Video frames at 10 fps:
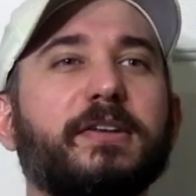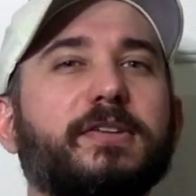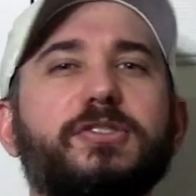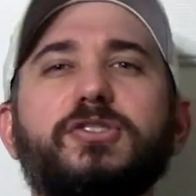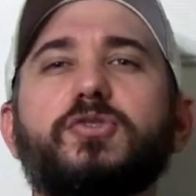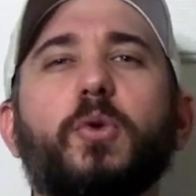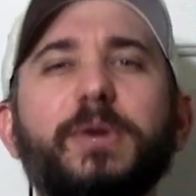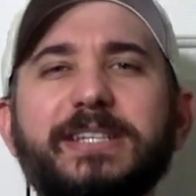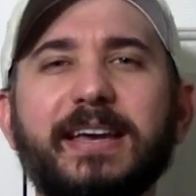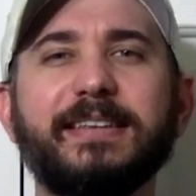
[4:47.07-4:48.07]
The
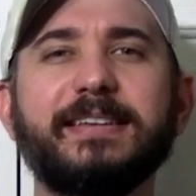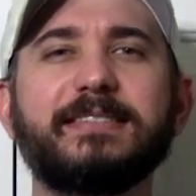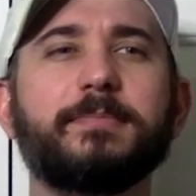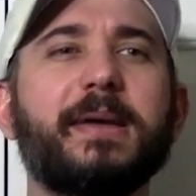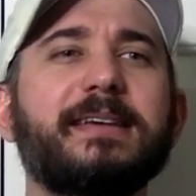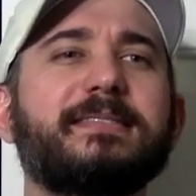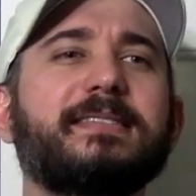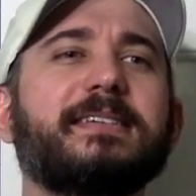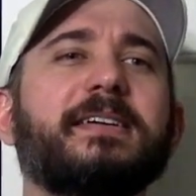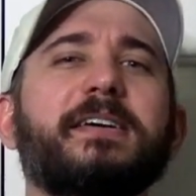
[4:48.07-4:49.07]
storytelling is
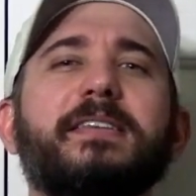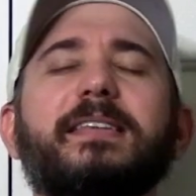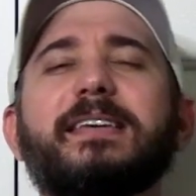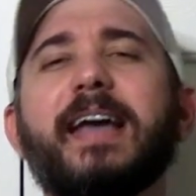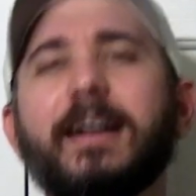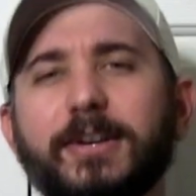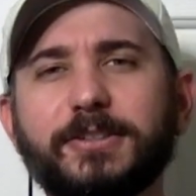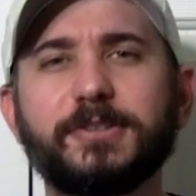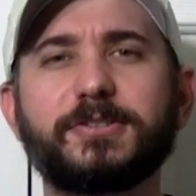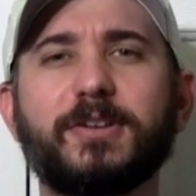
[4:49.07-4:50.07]
amazing. The
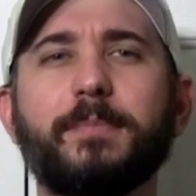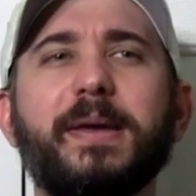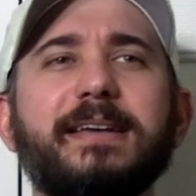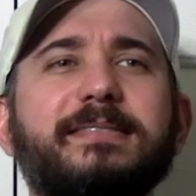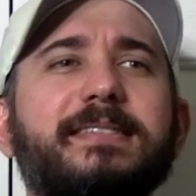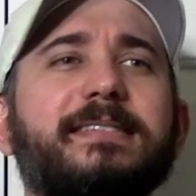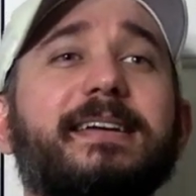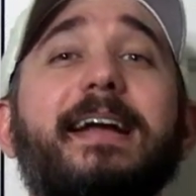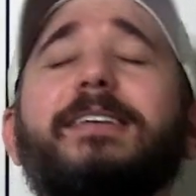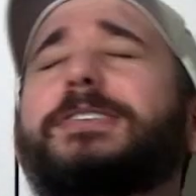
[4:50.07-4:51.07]
characters are amazing. The
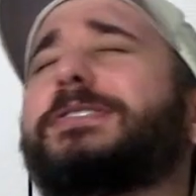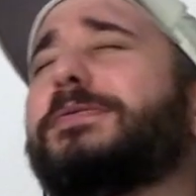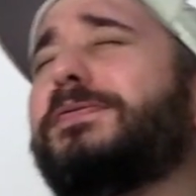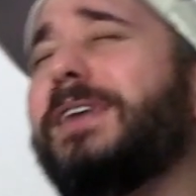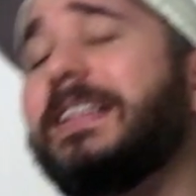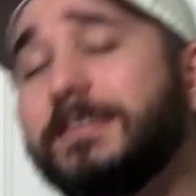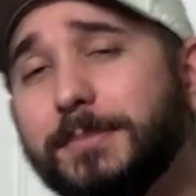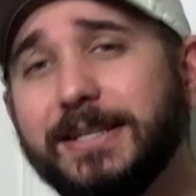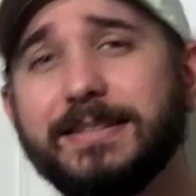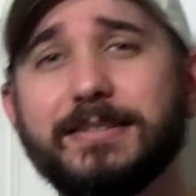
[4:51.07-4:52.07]
character
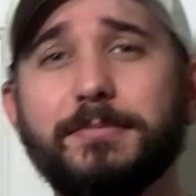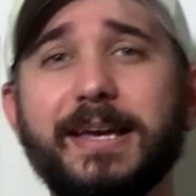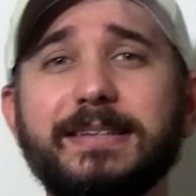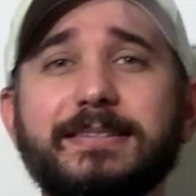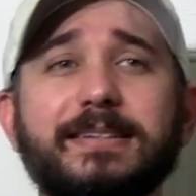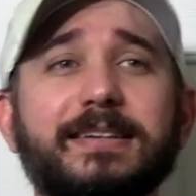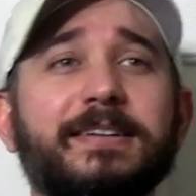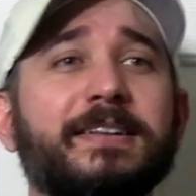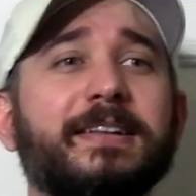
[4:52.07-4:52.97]
development is amazing.